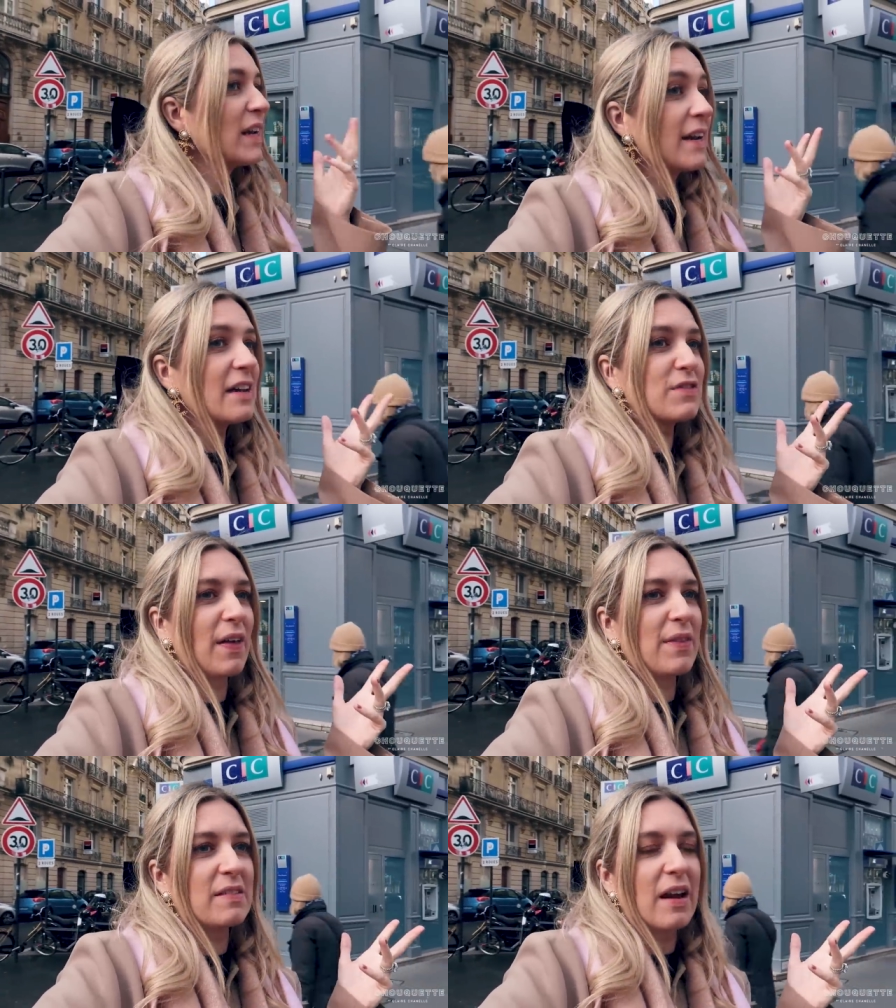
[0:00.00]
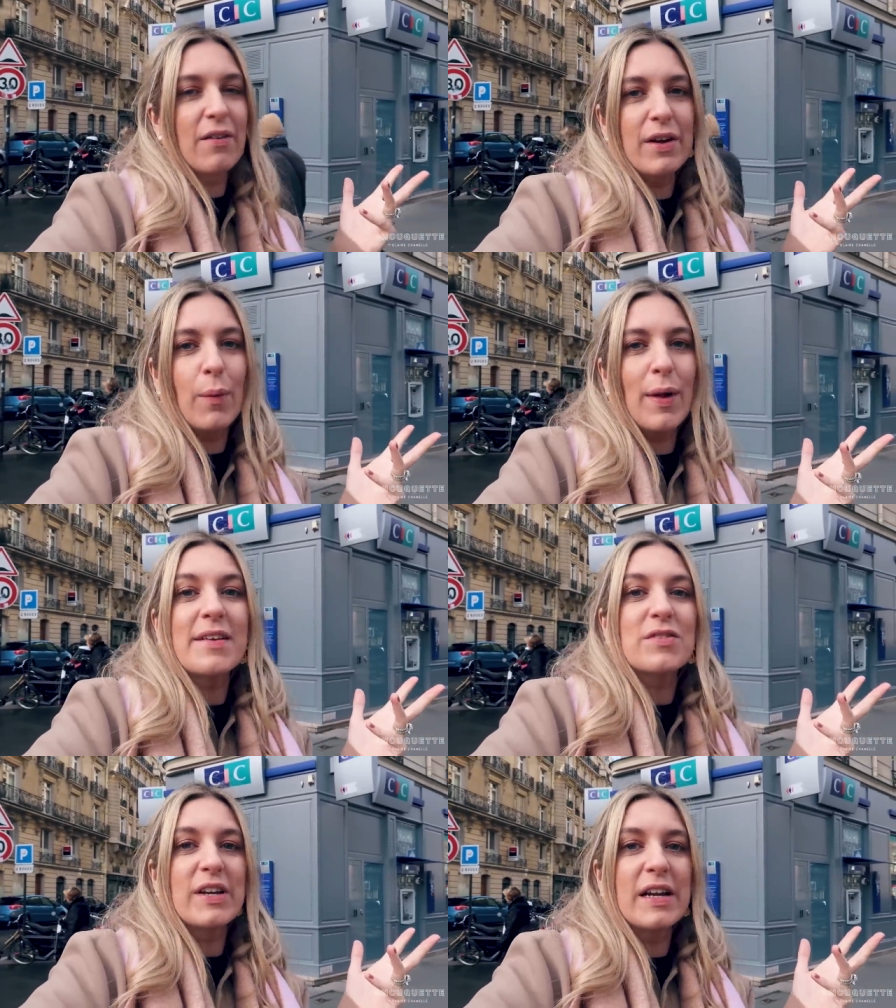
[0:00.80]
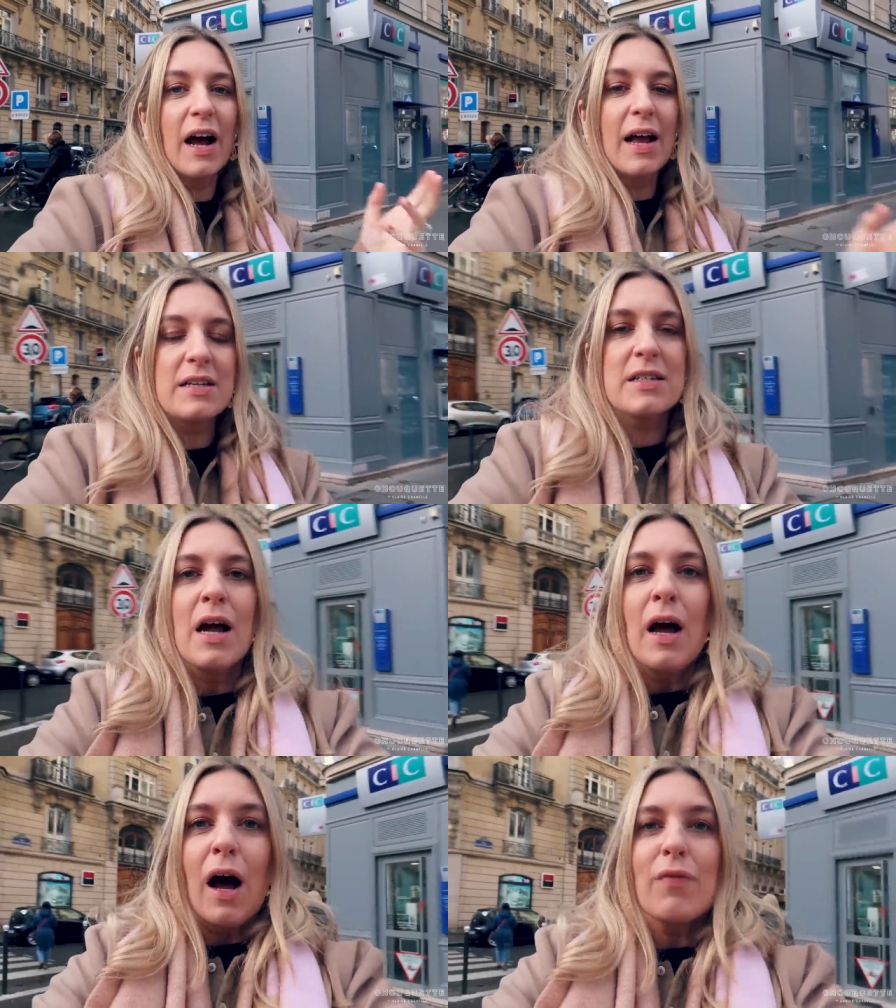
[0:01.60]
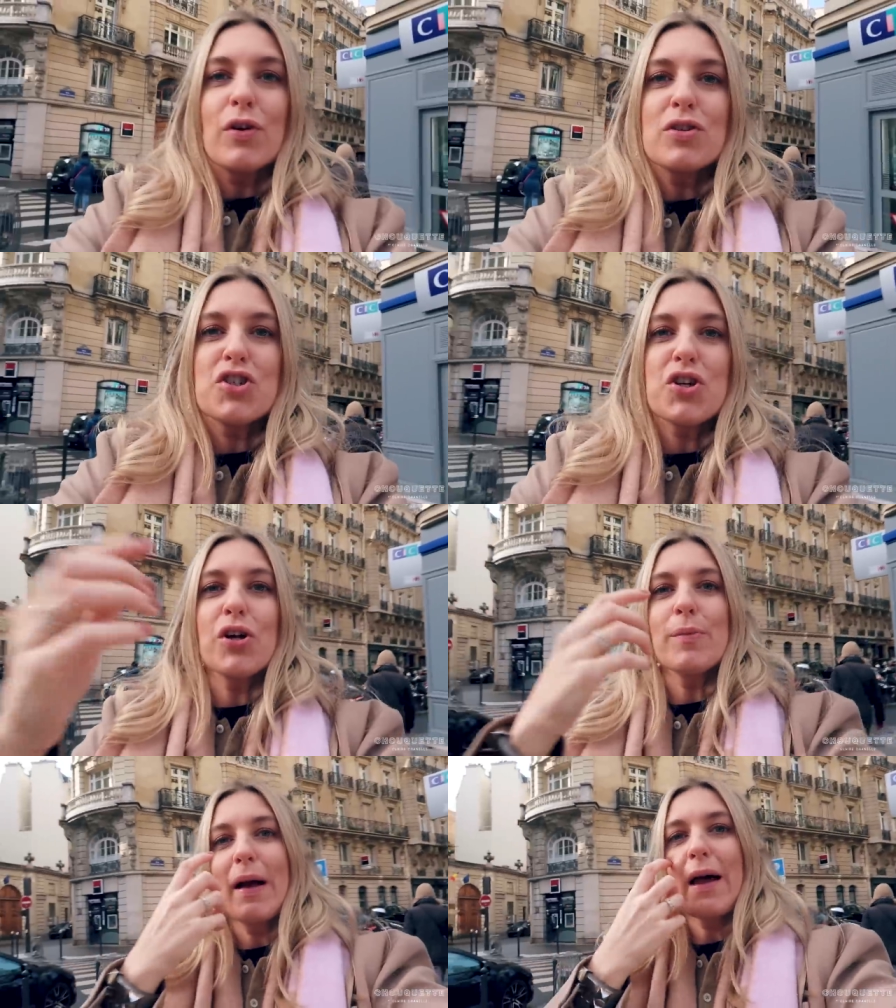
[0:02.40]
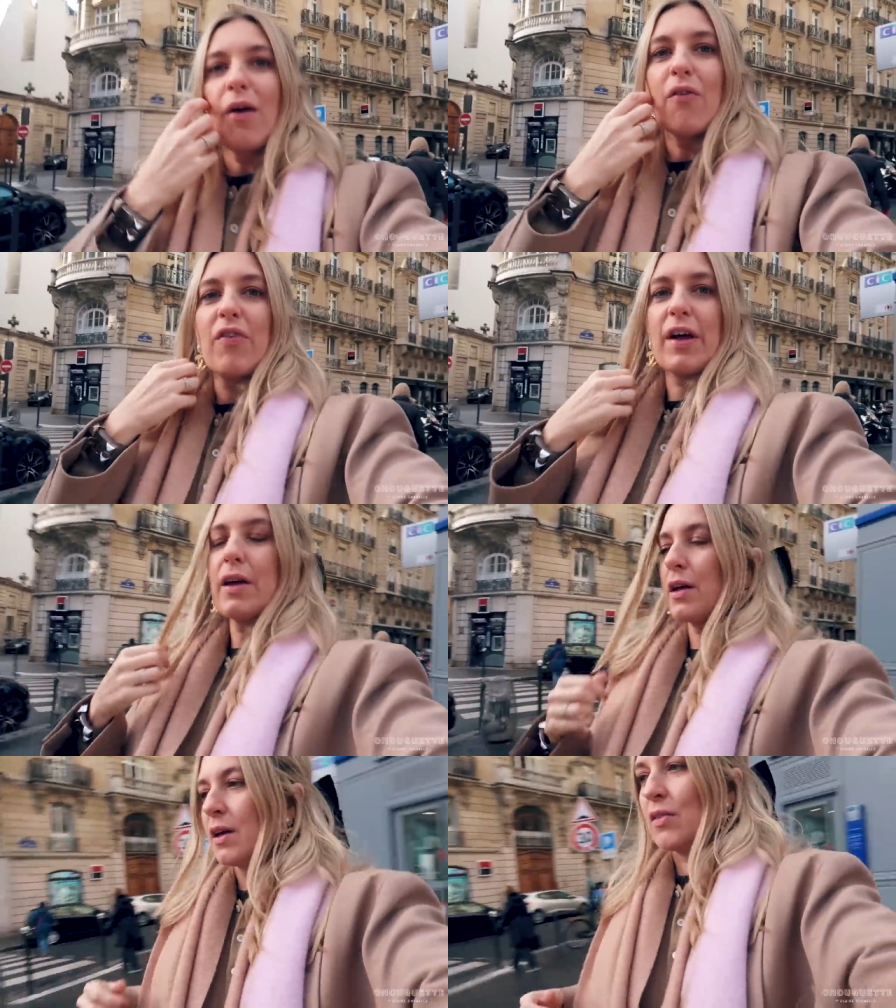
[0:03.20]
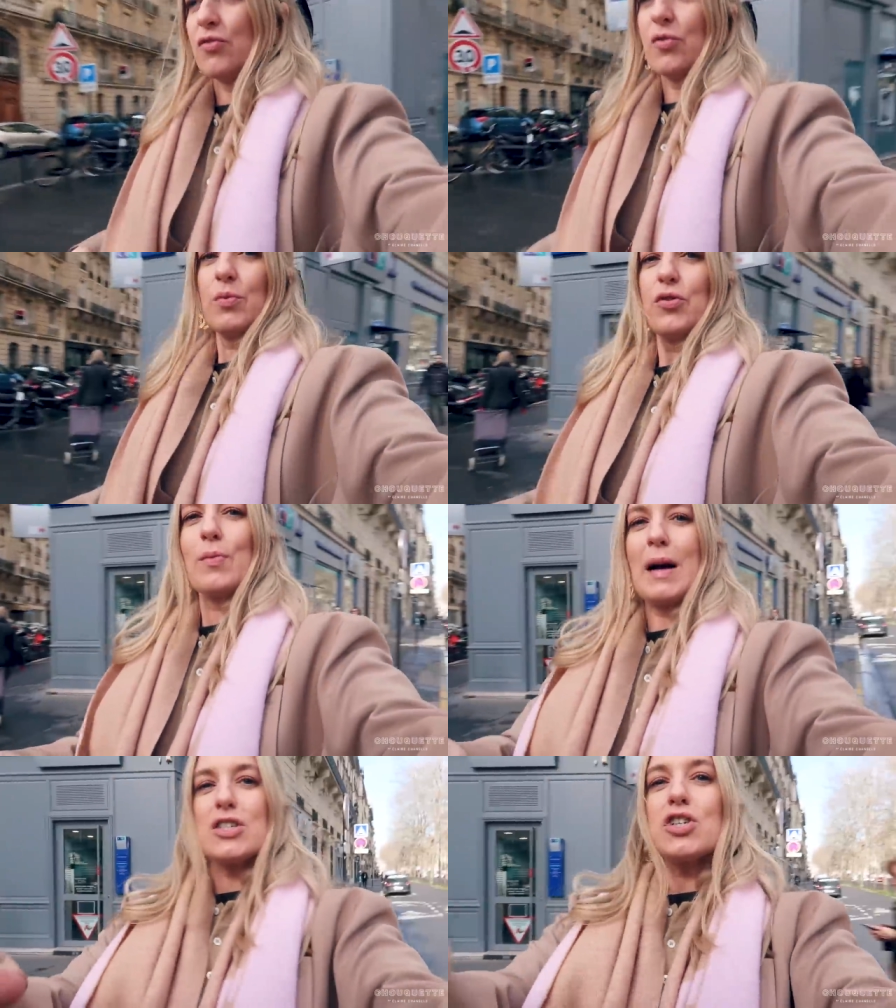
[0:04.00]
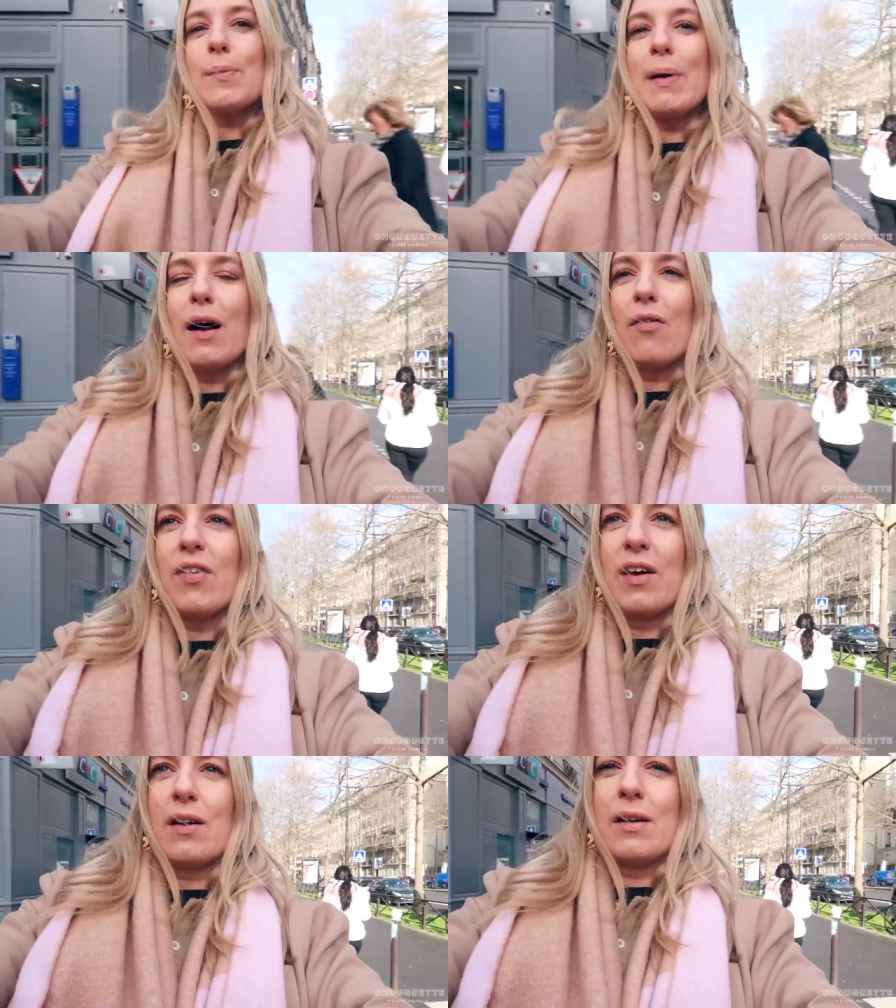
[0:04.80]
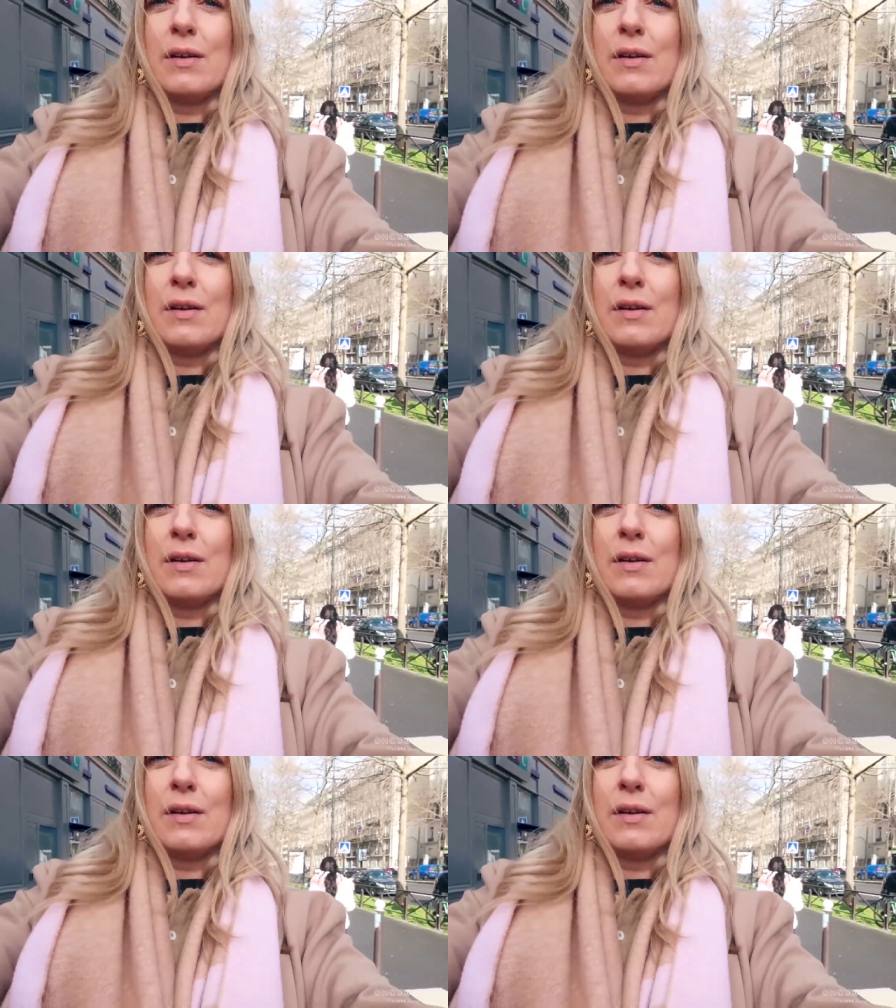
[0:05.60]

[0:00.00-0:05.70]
really nice around this area, weather's really nice. I forgot to show you my outfit. Would you mind showing my outfit?